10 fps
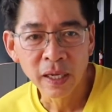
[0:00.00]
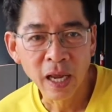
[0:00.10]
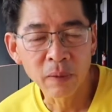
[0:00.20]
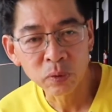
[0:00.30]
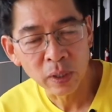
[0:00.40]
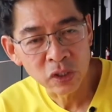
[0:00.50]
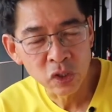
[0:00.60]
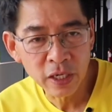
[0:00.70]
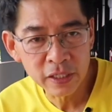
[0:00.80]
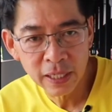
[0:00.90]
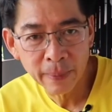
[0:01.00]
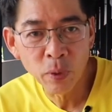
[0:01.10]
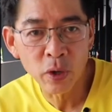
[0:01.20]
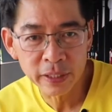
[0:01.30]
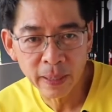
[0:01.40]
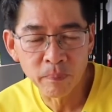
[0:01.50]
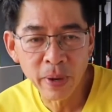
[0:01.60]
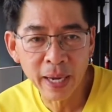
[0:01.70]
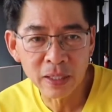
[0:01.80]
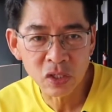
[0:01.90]
helped to adjust their pots and
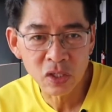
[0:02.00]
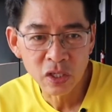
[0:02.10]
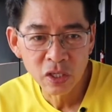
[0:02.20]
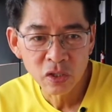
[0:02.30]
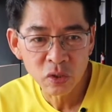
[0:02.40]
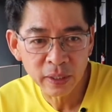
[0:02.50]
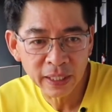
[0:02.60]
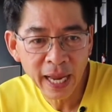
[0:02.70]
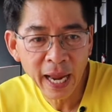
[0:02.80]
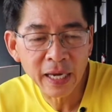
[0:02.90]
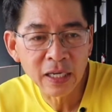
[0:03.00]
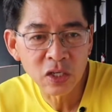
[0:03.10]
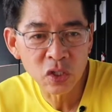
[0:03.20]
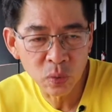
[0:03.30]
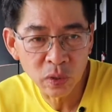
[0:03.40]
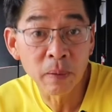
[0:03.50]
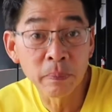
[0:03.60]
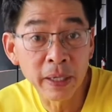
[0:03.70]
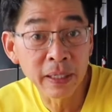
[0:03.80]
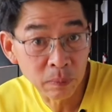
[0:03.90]
pans so that the handles will not
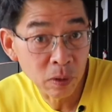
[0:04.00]
burn them.